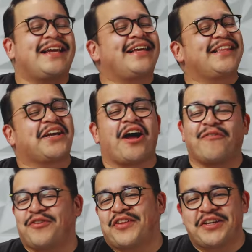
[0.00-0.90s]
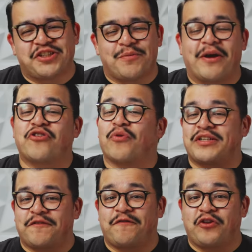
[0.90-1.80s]
In the conversation about
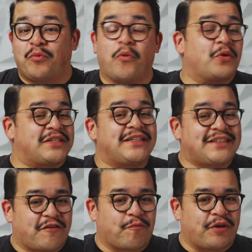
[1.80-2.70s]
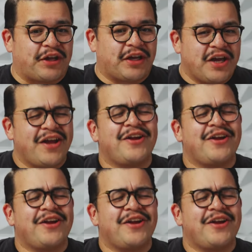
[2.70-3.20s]
direct to film or DTF printing,